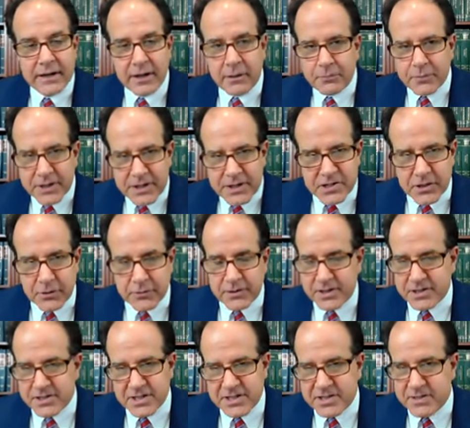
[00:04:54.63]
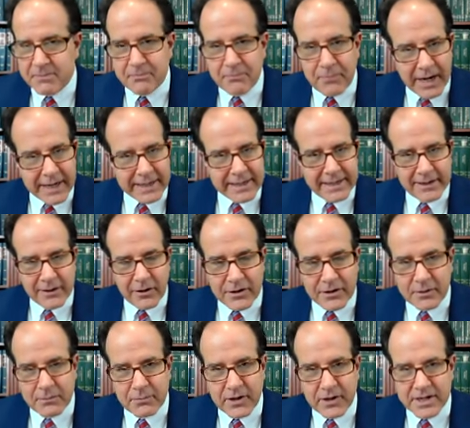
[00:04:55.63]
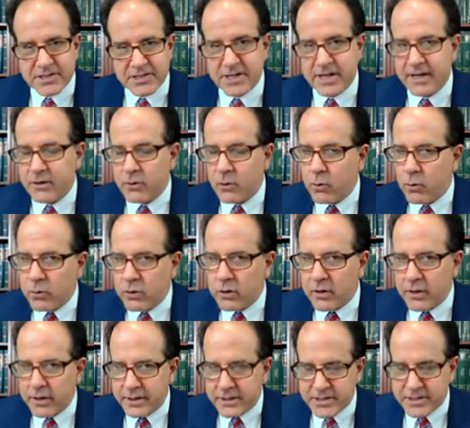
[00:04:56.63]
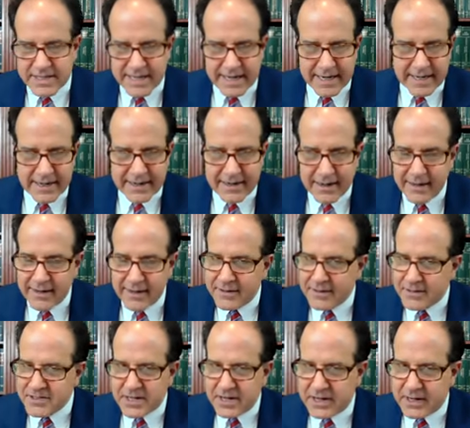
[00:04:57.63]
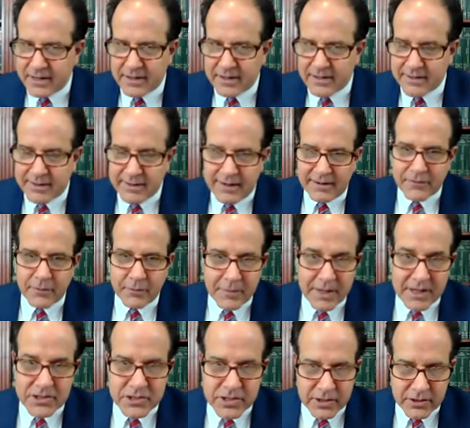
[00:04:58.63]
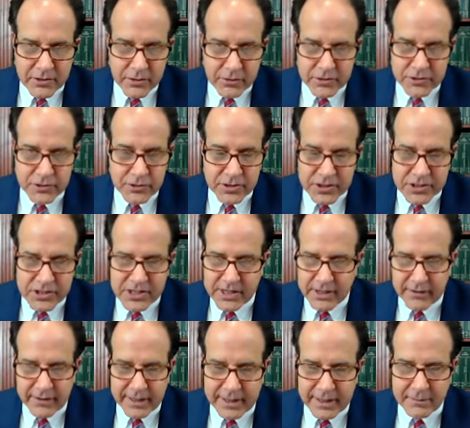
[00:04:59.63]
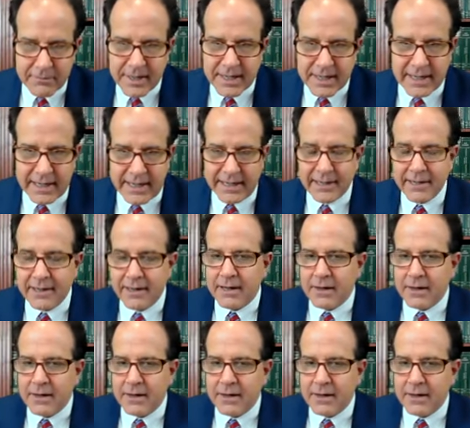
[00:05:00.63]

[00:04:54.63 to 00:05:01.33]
Now, please note this isn't binding on the president or on Senate, the Senate confirmation or judiciary committee,